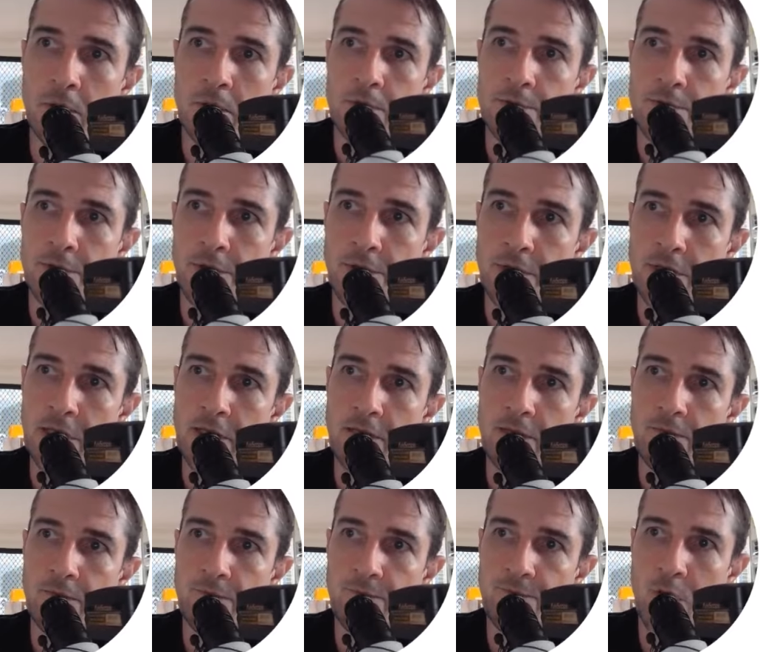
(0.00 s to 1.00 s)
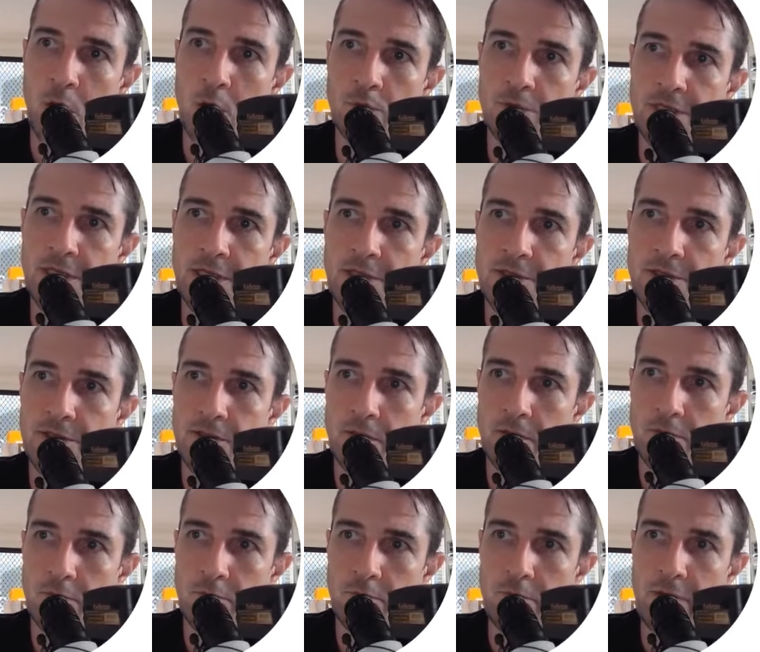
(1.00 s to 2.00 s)
So the voltage
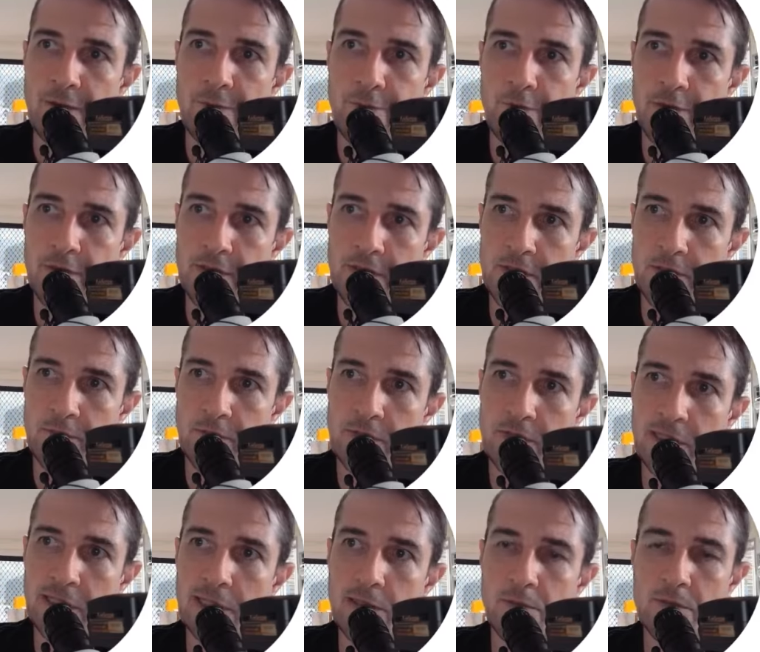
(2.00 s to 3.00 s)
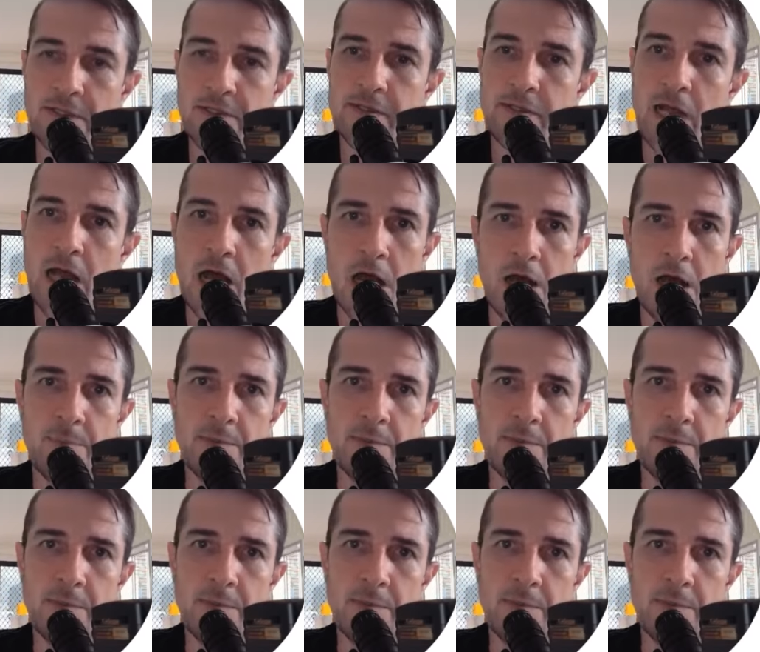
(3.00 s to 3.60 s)
reference with the little star,